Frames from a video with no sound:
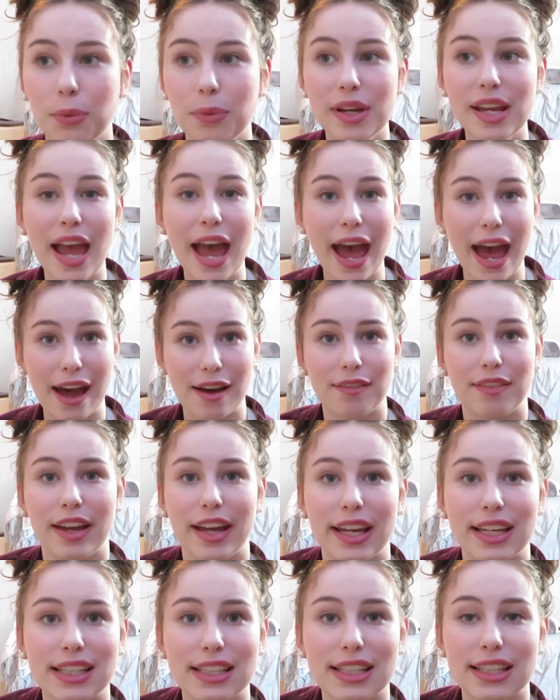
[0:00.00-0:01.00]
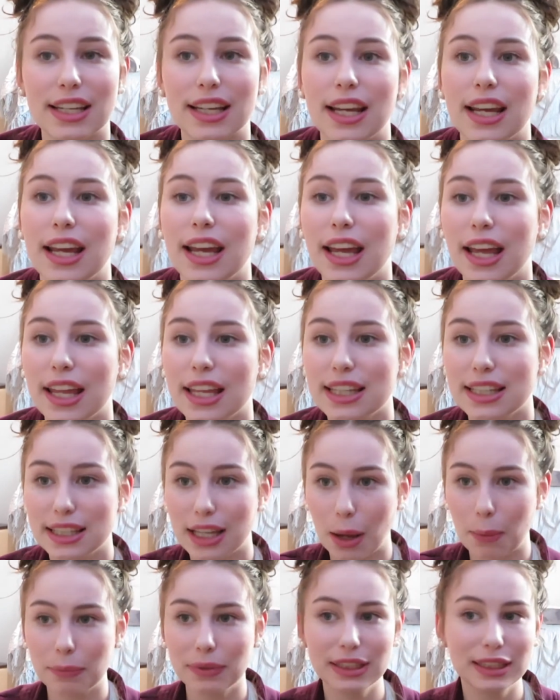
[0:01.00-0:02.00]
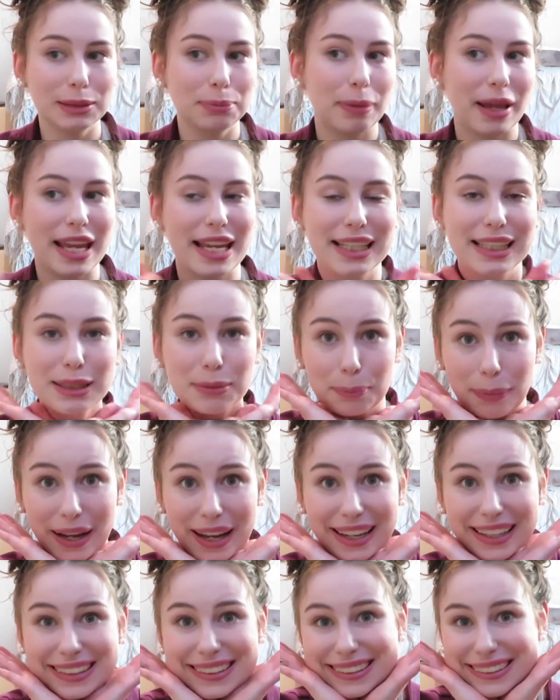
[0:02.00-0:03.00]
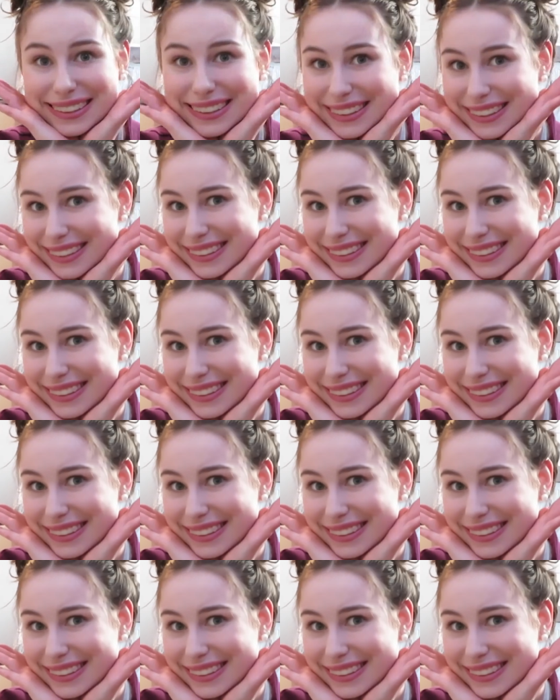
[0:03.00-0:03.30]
we have it, some space buns.